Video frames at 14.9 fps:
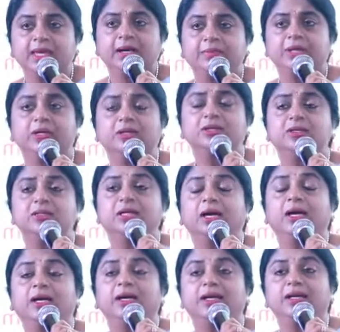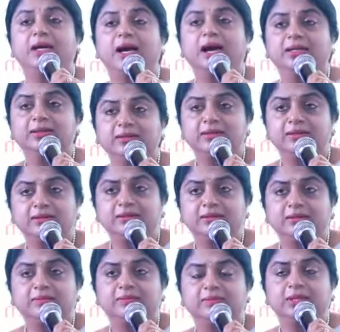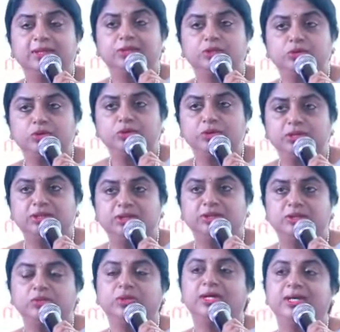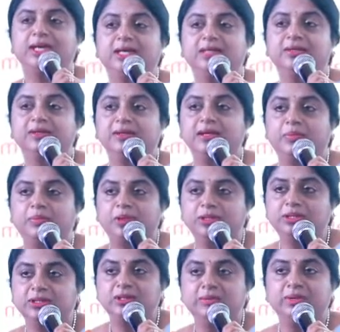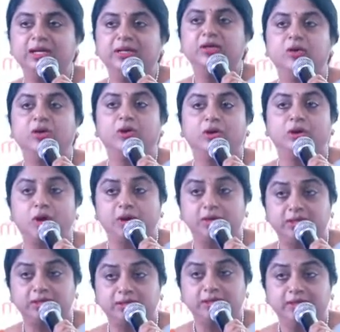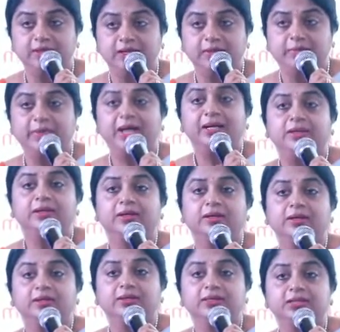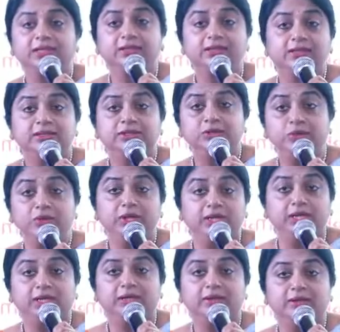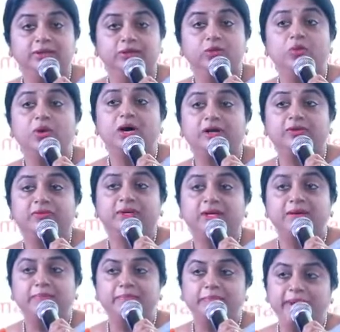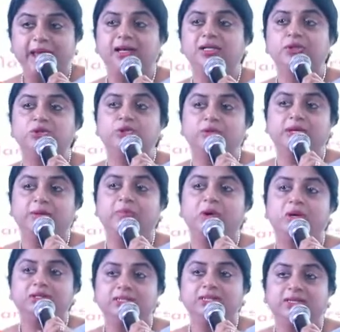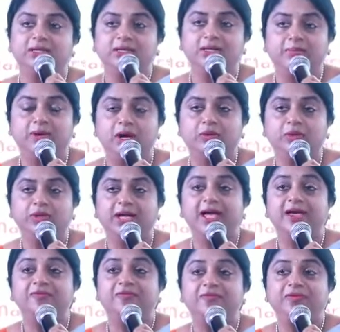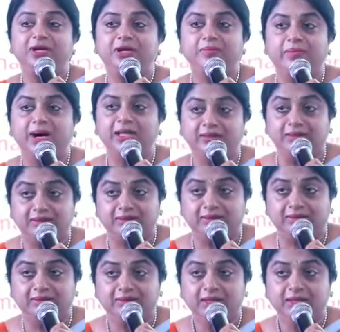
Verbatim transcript: Because in other institutions. You can either deposit the money or not. But CHIT is unique. You are compelled to deposit the amount every month,